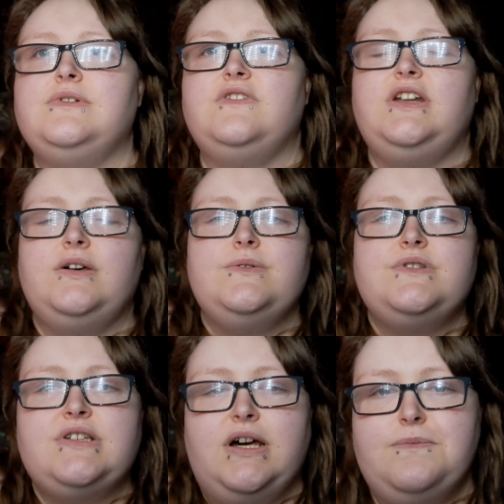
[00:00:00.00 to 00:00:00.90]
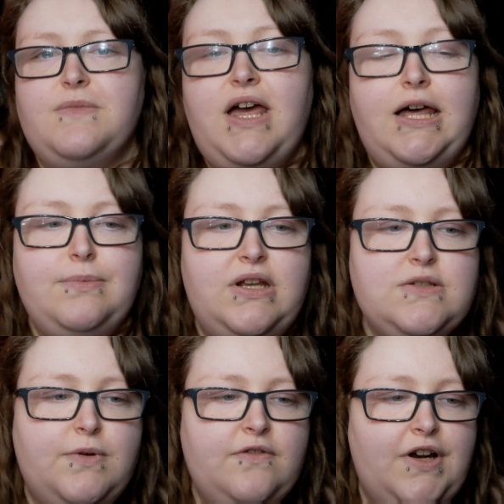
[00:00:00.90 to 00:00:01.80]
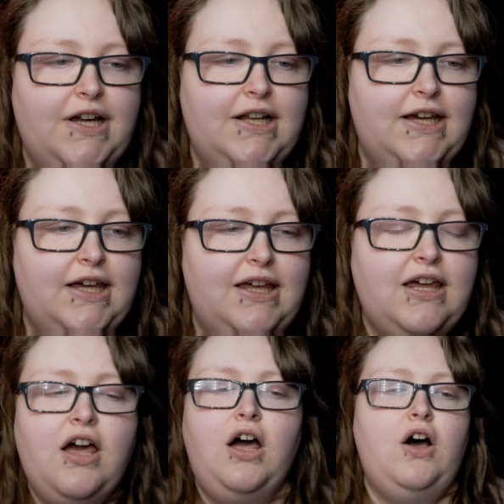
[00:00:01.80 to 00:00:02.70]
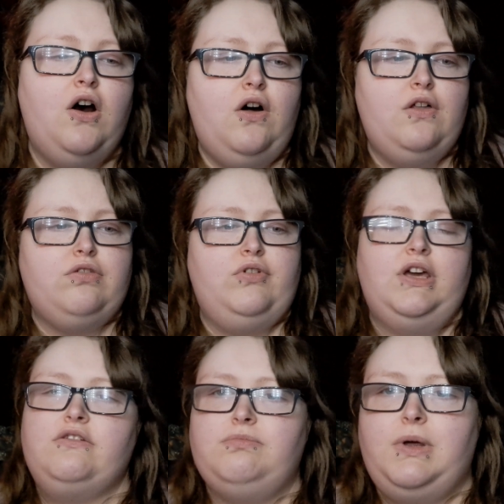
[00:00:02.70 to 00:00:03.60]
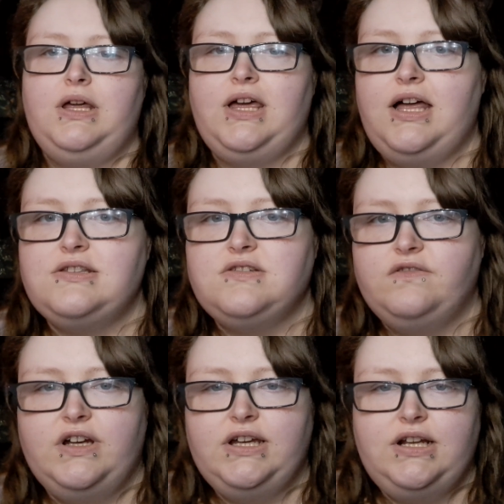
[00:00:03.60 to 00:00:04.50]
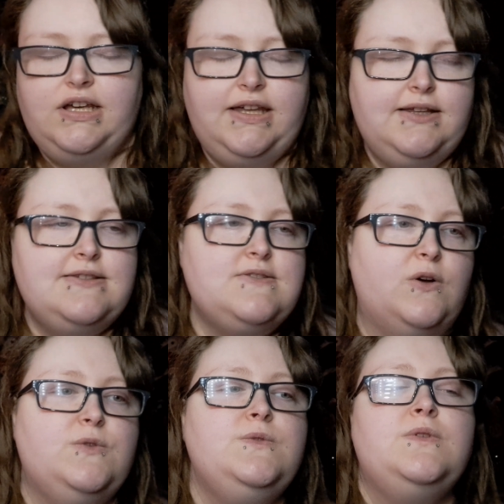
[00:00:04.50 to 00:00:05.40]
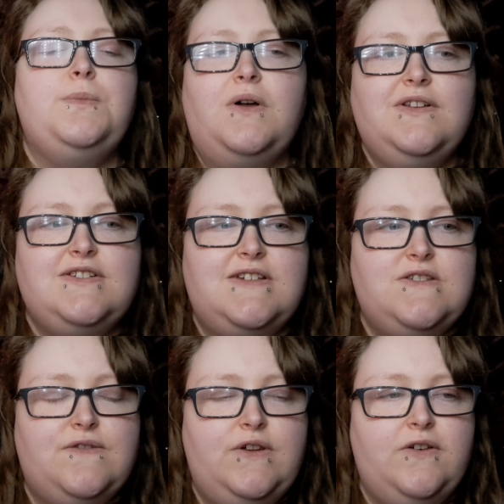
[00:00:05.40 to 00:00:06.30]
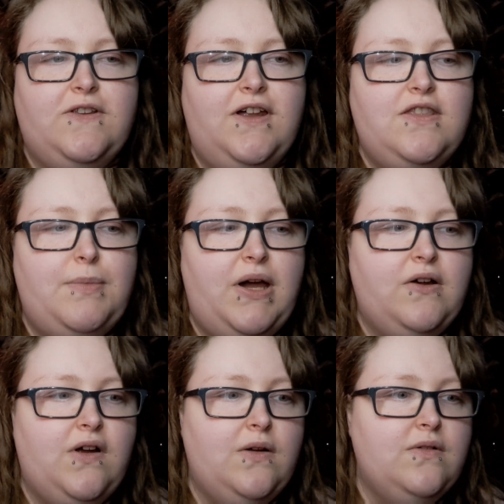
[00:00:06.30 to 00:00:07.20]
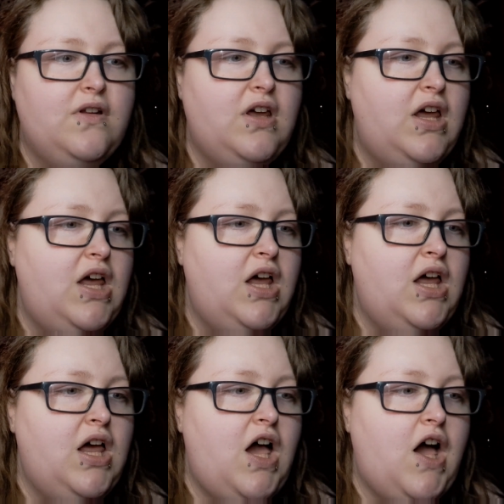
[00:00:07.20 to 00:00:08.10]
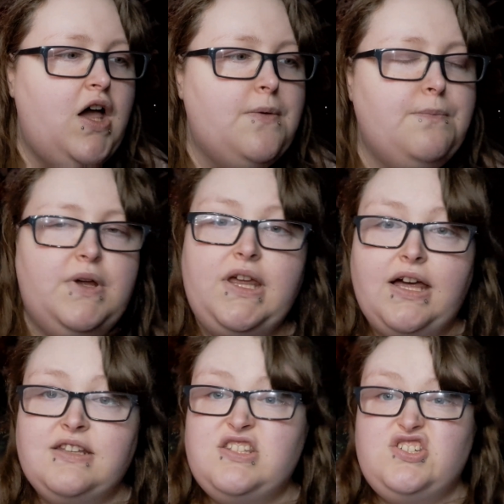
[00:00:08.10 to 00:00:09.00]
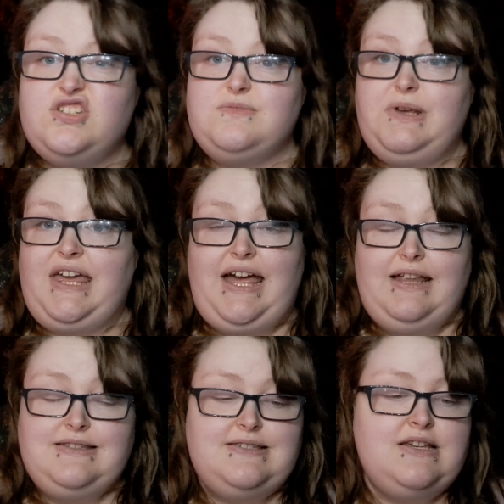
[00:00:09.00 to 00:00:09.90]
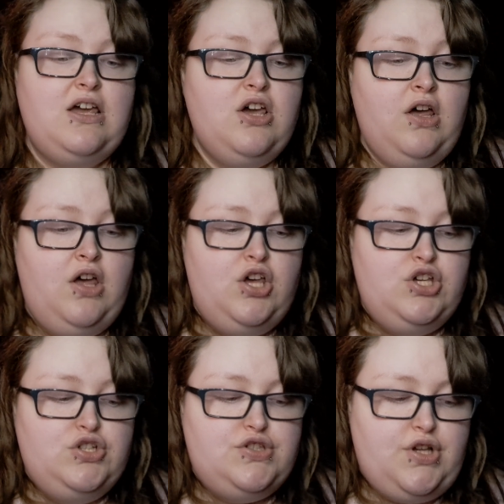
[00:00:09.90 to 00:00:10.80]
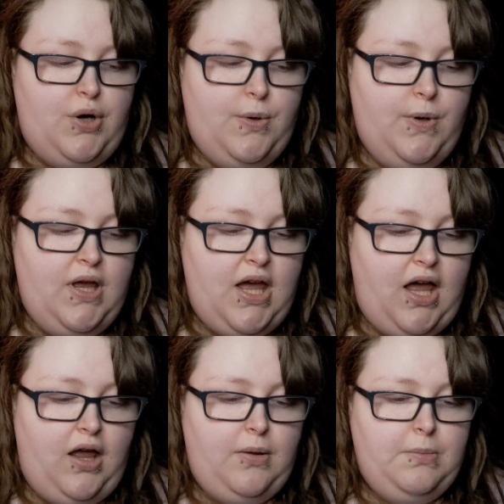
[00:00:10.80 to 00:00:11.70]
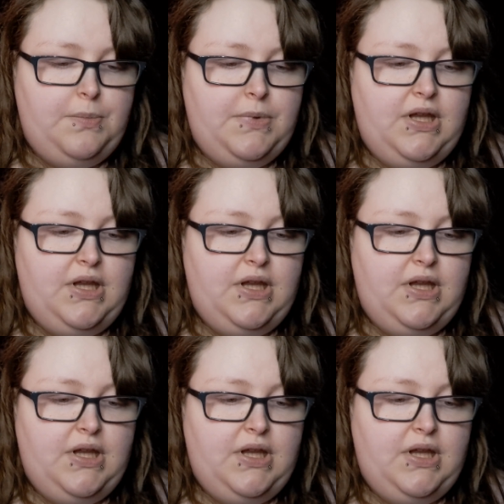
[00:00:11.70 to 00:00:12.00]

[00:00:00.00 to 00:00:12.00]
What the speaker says: of videos, Ebony's been very clingy. All three of my cats are very clingy, so apologies if you hear that in the background. But yeah, it's just my cats. So, a